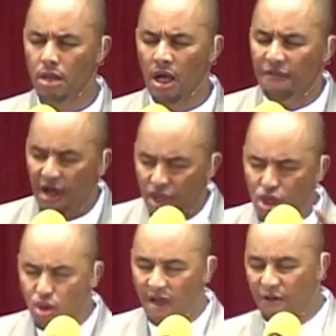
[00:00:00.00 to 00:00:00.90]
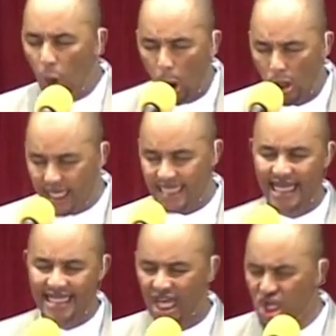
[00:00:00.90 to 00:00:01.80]
Father, you have called us
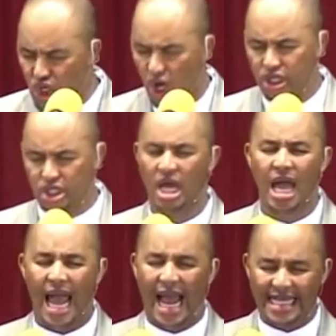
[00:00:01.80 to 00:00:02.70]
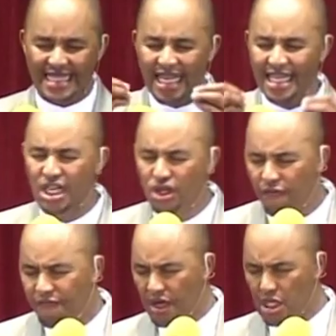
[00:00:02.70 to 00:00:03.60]
as a church, as an
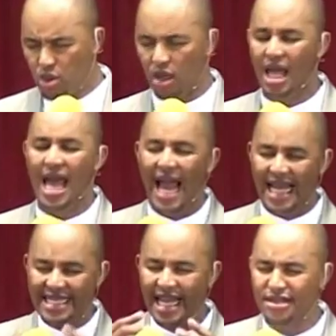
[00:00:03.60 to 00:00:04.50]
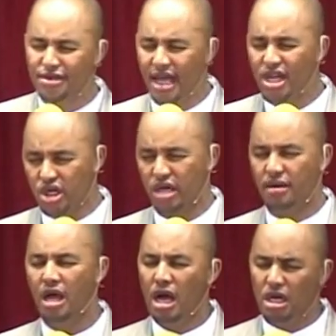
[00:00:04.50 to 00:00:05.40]
individual, as a
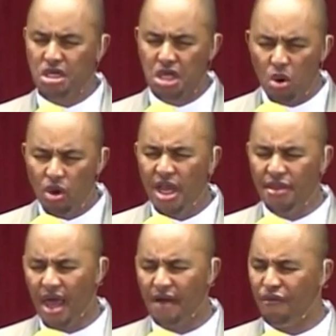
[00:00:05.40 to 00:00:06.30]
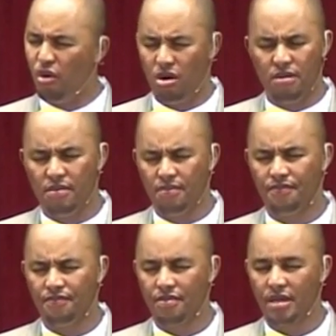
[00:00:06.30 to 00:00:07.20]
nation. Go ye therefore.
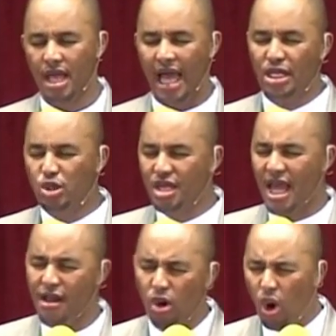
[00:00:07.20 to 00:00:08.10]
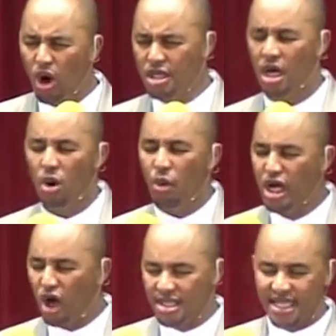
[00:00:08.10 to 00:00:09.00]
And today, Lord, we
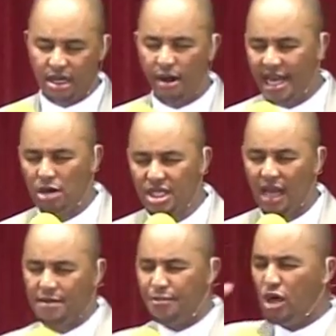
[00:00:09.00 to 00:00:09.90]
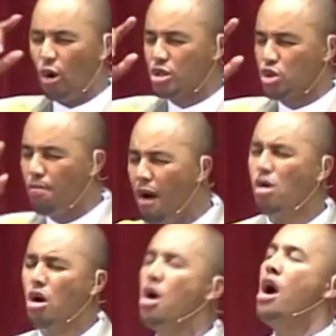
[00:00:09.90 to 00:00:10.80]
consecrate ourselves because
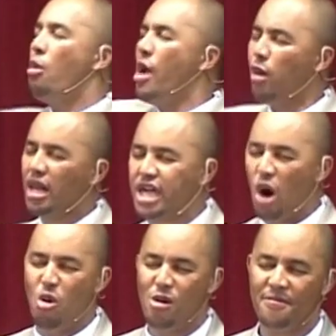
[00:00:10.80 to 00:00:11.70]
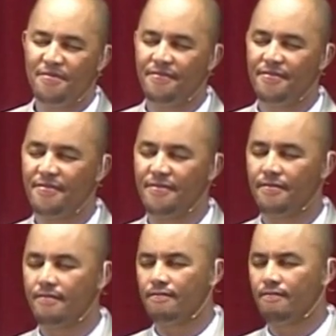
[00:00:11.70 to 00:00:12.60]
tomorrow we will go.
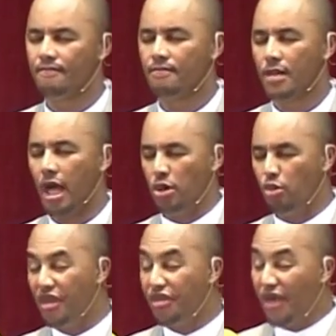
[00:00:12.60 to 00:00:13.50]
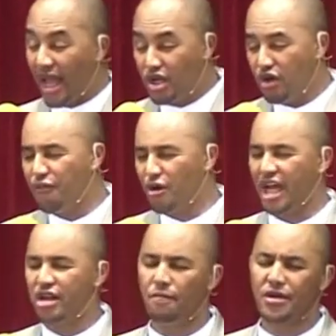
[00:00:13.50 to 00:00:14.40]
And we thank you for
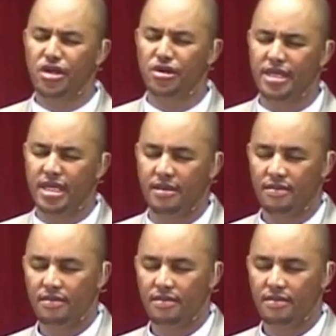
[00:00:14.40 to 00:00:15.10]
that opportunity.